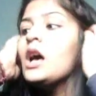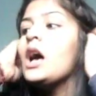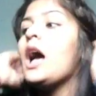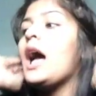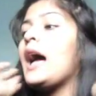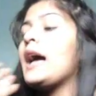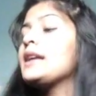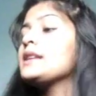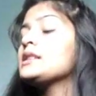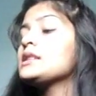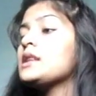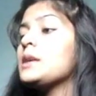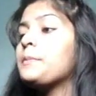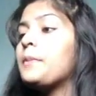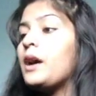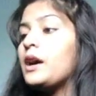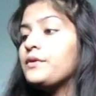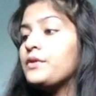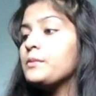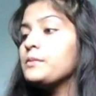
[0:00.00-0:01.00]
And
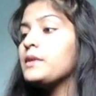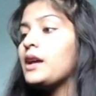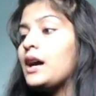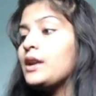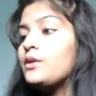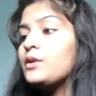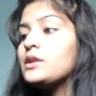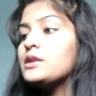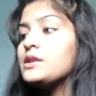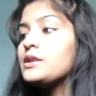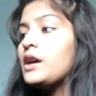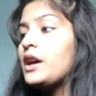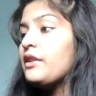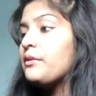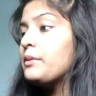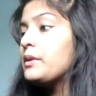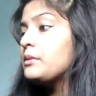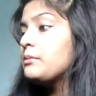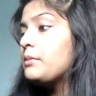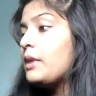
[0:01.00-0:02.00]
apart from that also, I've
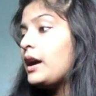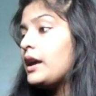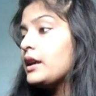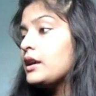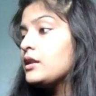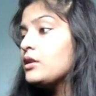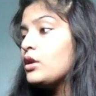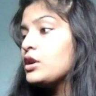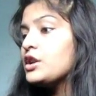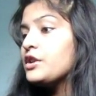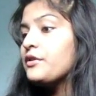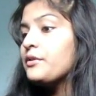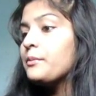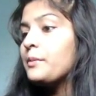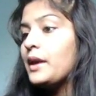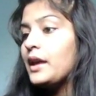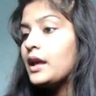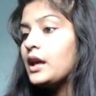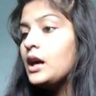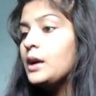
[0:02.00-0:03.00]
been buying a lot of
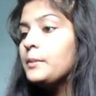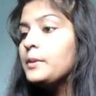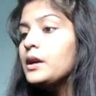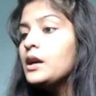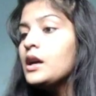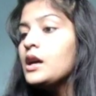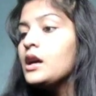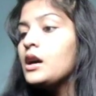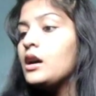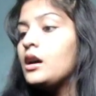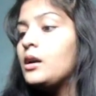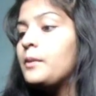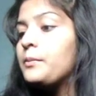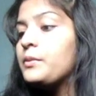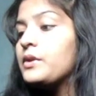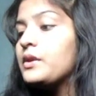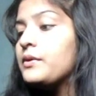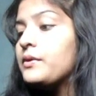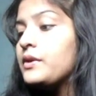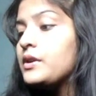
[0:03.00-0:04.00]
makeup.
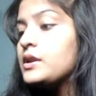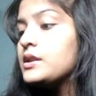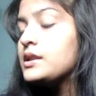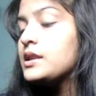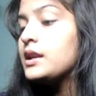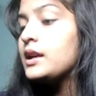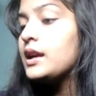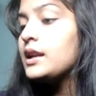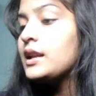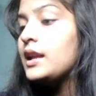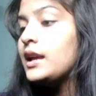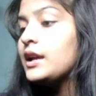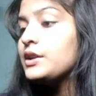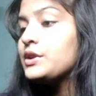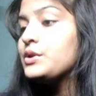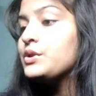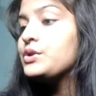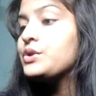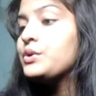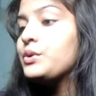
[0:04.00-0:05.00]
The first thing I'd like
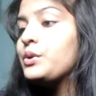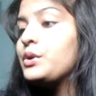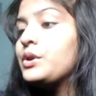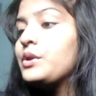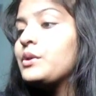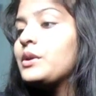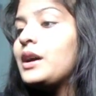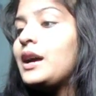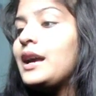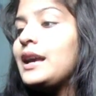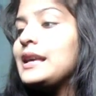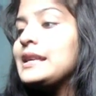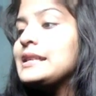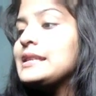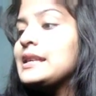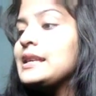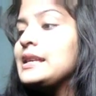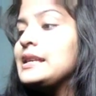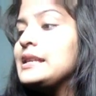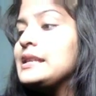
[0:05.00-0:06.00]
to show you guys
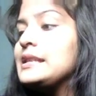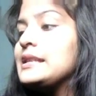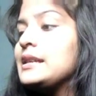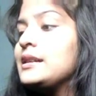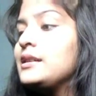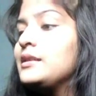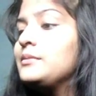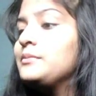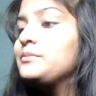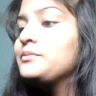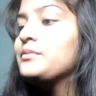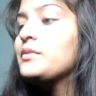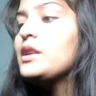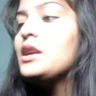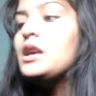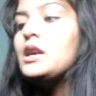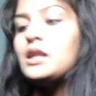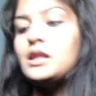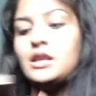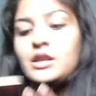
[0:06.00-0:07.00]
is
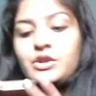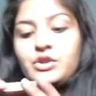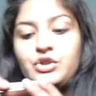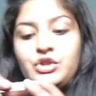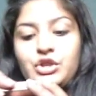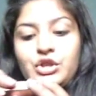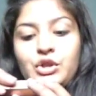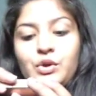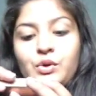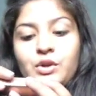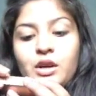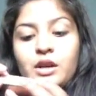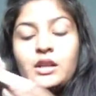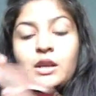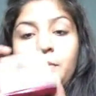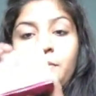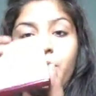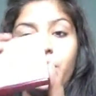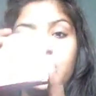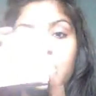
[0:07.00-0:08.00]
this Giordani
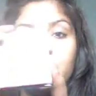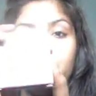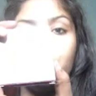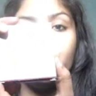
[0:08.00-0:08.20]
pressed